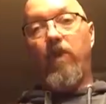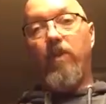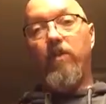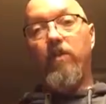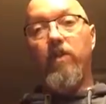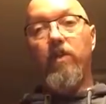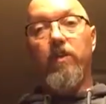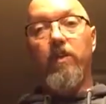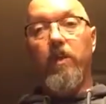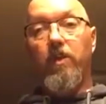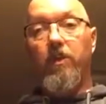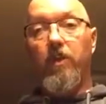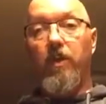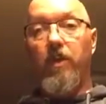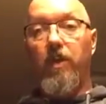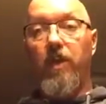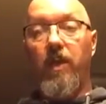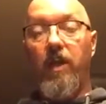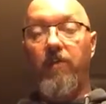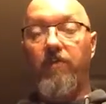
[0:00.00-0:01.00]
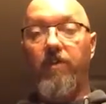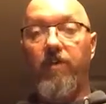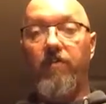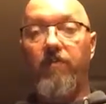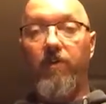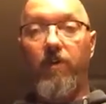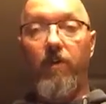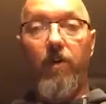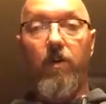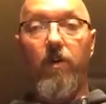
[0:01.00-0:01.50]
Since how she didn't have any
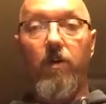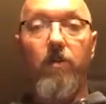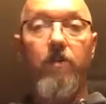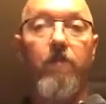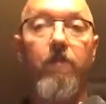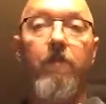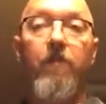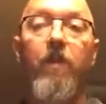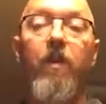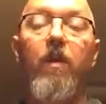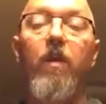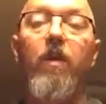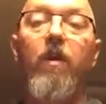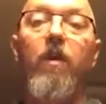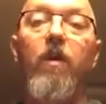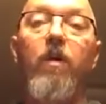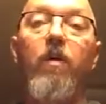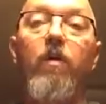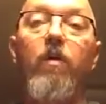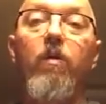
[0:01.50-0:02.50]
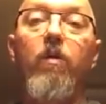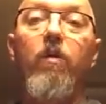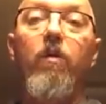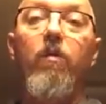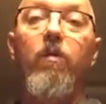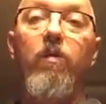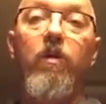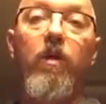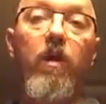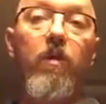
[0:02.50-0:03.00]
falls,
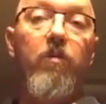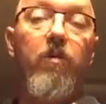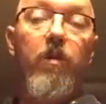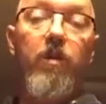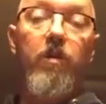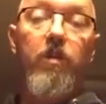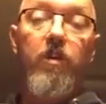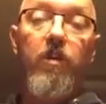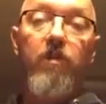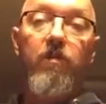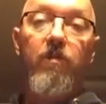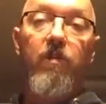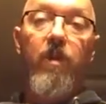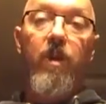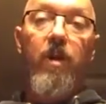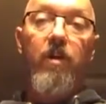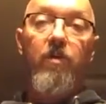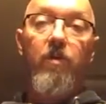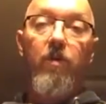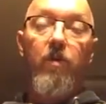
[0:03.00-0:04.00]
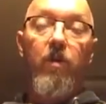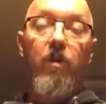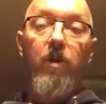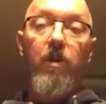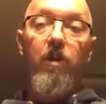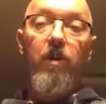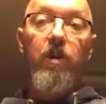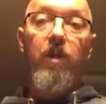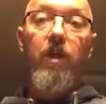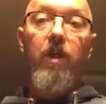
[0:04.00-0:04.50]
we're not really sure of her last
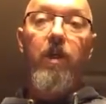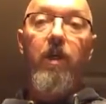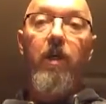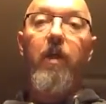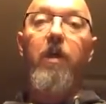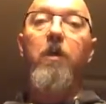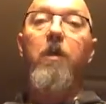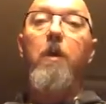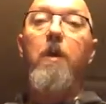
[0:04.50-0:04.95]
oral intake.